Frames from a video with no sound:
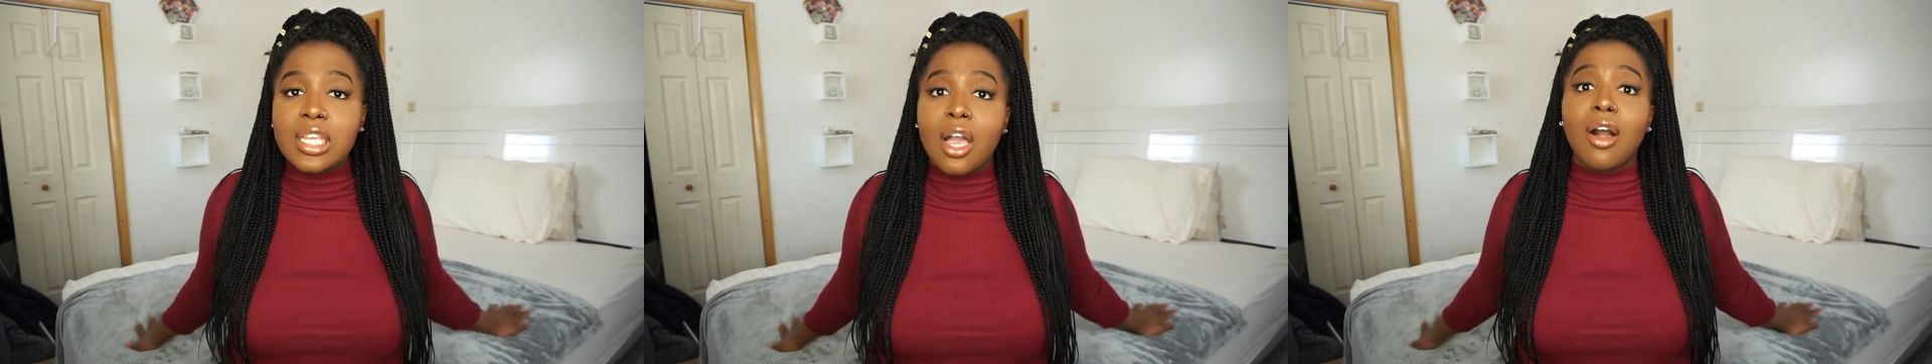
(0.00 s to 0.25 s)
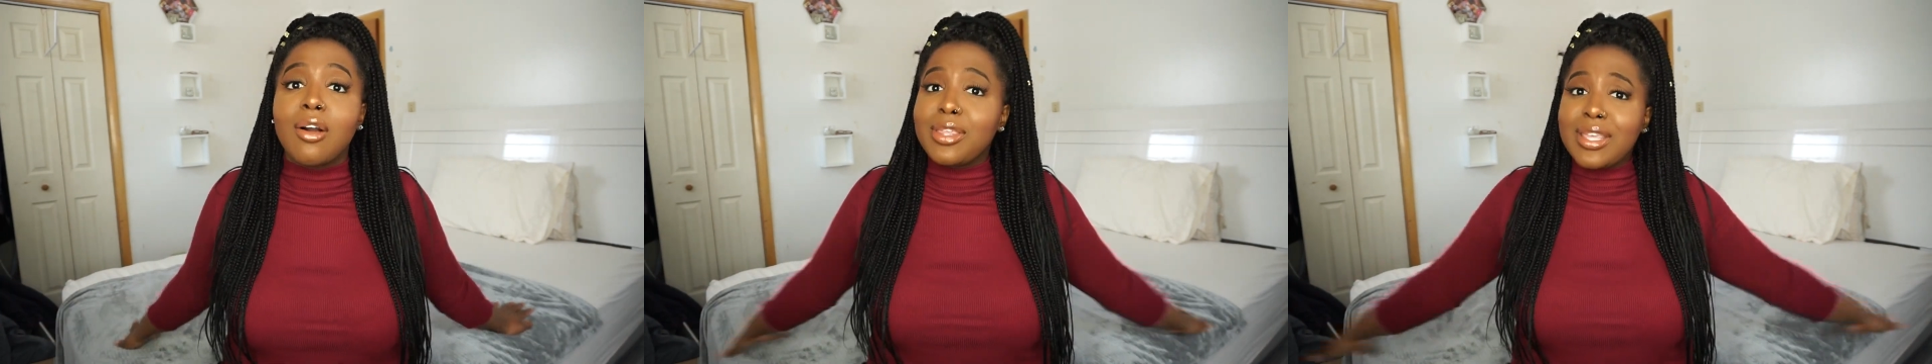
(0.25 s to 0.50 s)

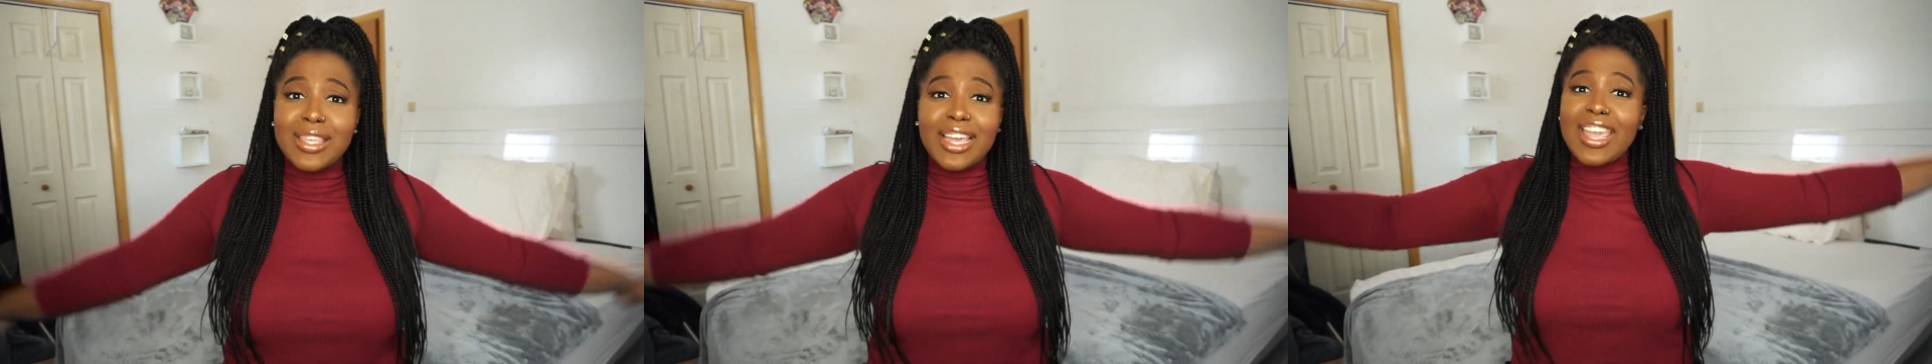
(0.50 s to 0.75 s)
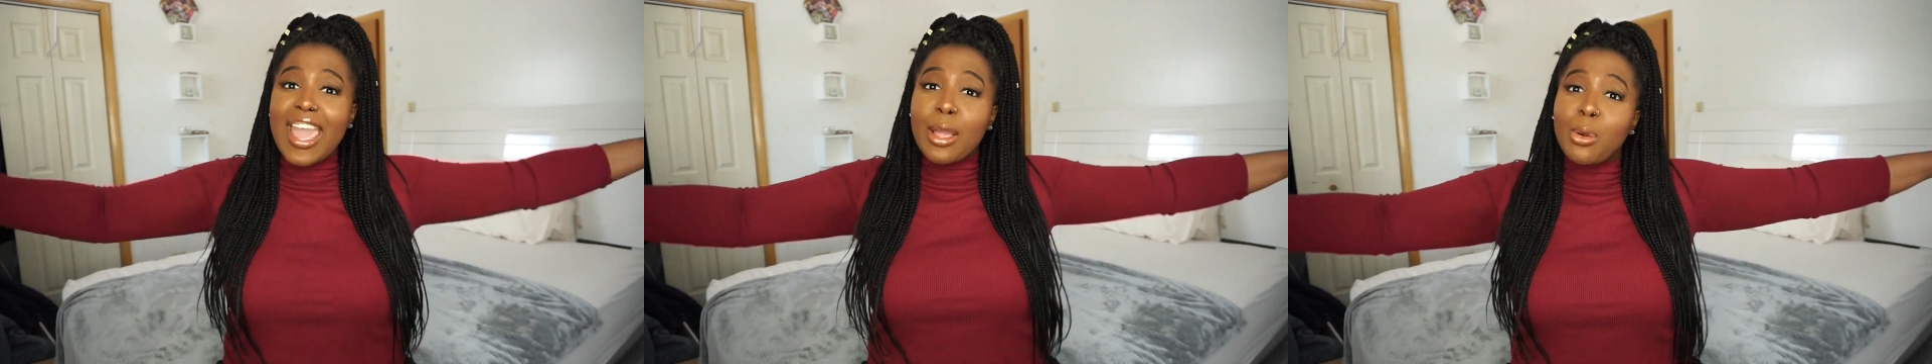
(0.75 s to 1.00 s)
y'all,
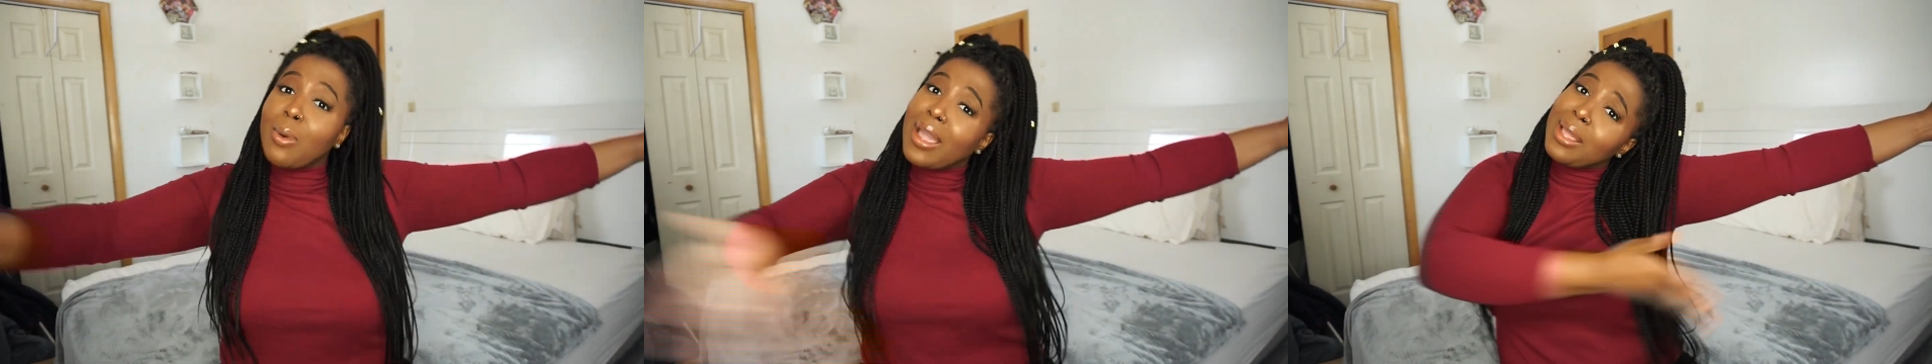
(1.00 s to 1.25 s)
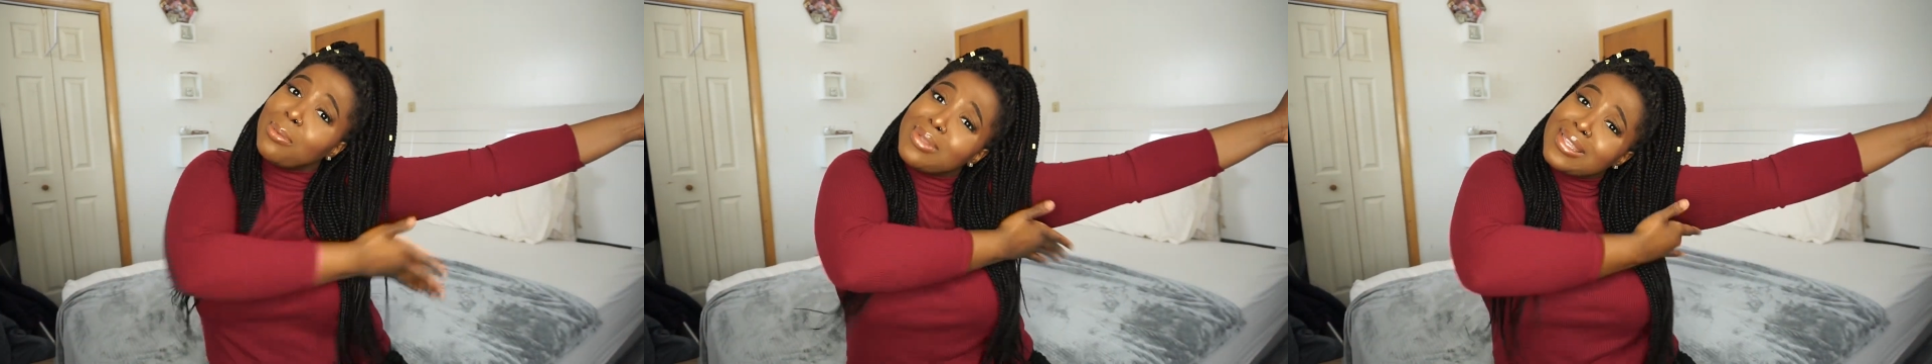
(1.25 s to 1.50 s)
you gain
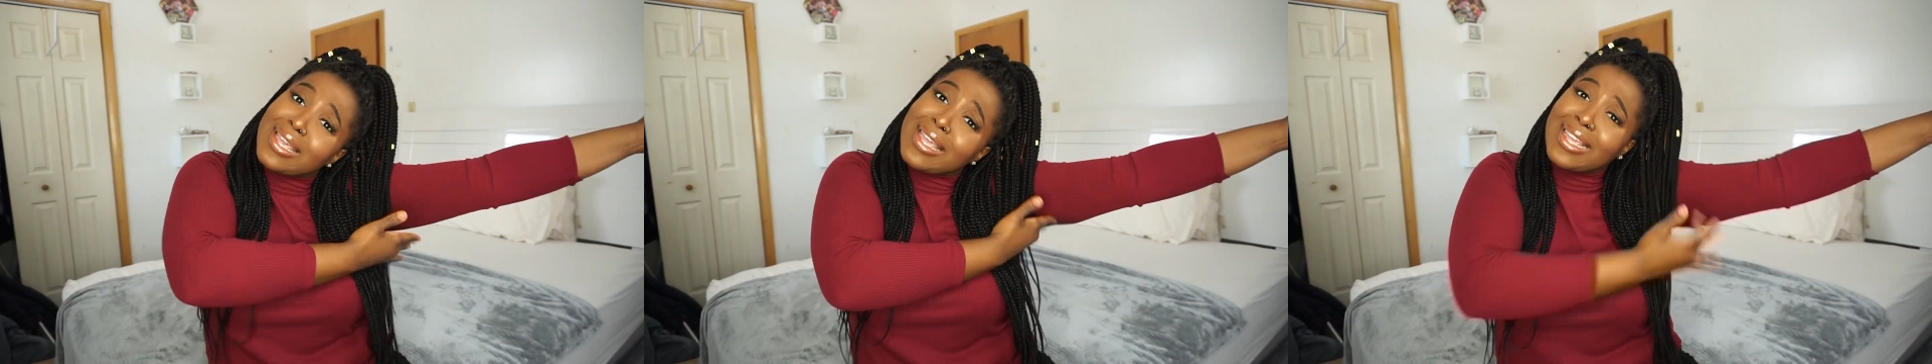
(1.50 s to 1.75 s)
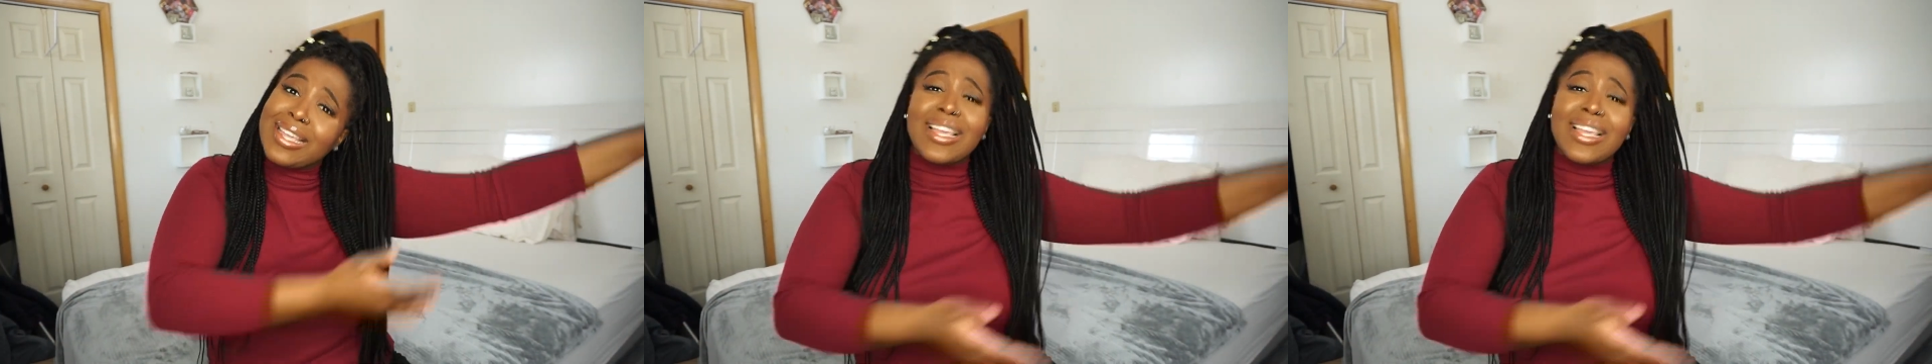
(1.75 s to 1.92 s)
weight when you